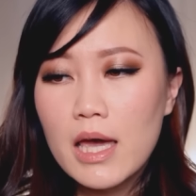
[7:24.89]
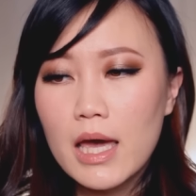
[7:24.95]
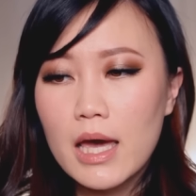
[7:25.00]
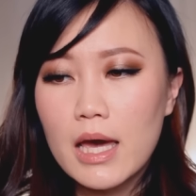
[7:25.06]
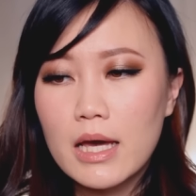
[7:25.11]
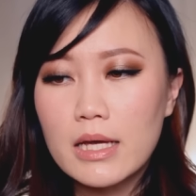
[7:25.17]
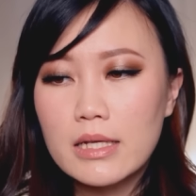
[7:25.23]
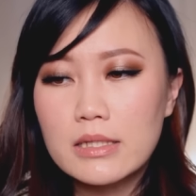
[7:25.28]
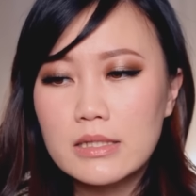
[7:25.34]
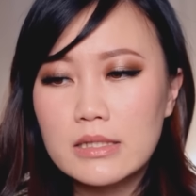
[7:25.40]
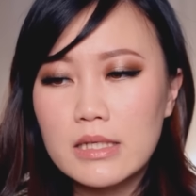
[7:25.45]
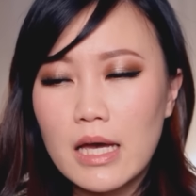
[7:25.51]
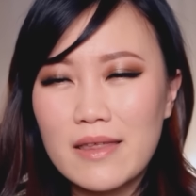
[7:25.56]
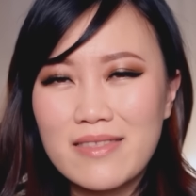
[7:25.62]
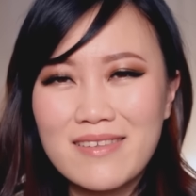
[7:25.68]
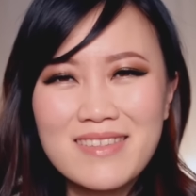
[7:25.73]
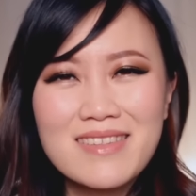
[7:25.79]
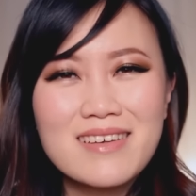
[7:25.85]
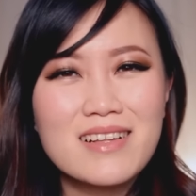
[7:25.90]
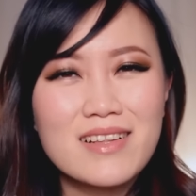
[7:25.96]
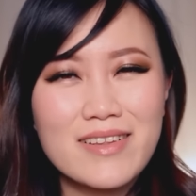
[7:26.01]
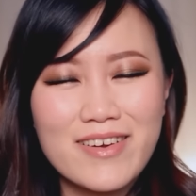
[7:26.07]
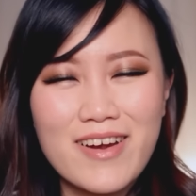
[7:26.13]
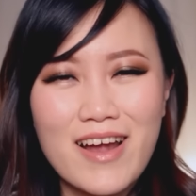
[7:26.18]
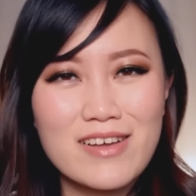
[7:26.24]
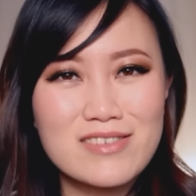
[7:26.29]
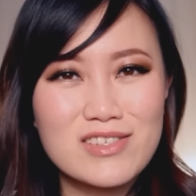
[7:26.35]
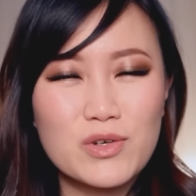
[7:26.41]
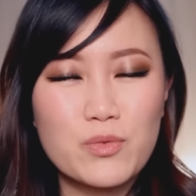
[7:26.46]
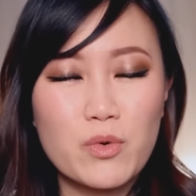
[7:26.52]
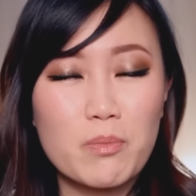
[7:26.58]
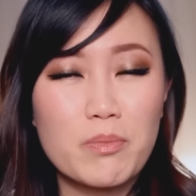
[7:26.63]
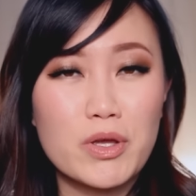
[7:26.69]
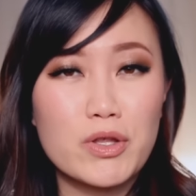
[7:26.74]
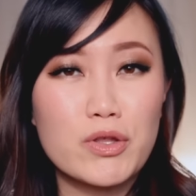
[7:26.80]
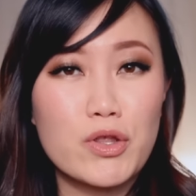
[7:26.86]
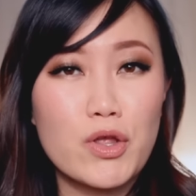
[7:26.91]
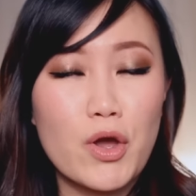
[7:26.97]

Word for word: and I think the clear answer would be